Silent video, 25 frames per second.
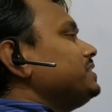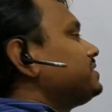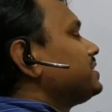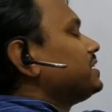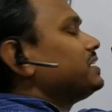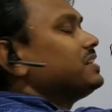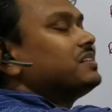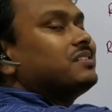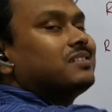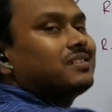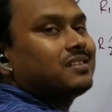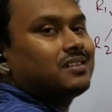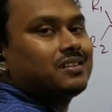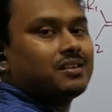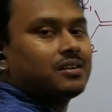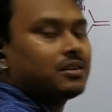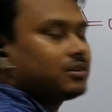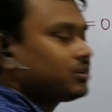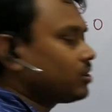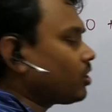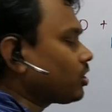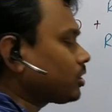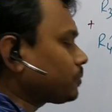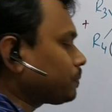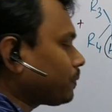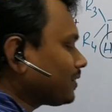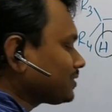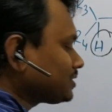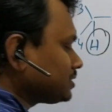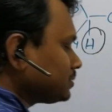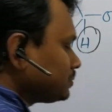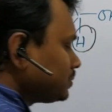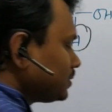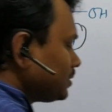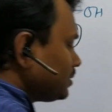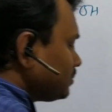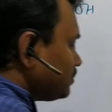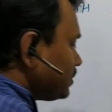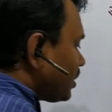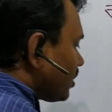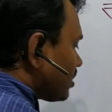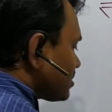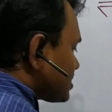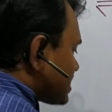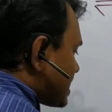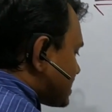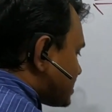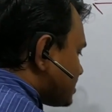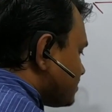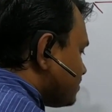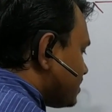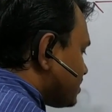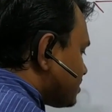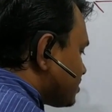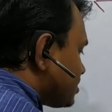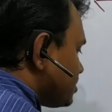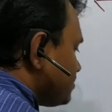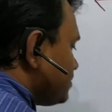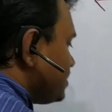retained? Not possible, because asymmetry